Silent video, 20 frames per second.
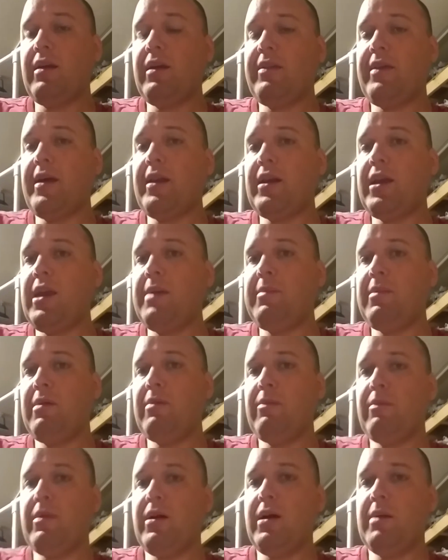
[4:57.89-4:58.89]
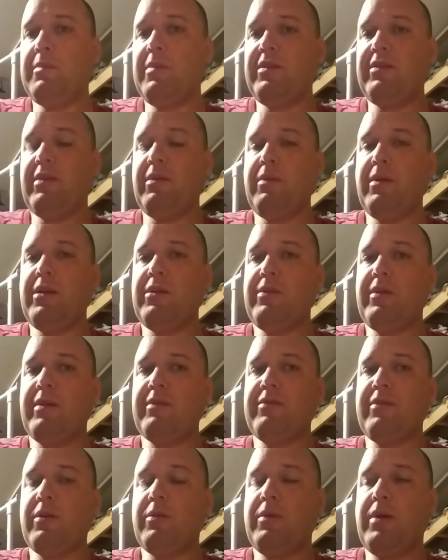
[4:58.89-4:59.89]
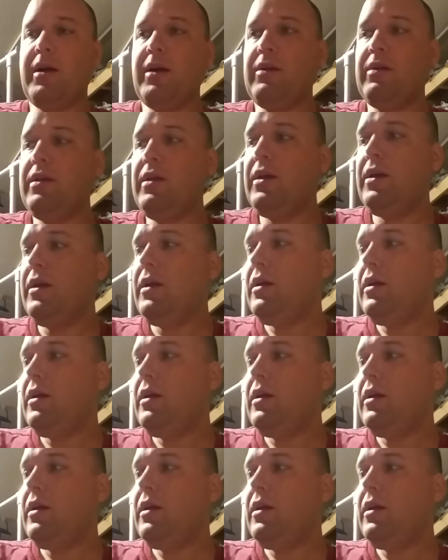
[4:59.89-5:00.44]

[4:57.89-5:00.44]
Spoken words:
and that'll keep me busy rendering for a while.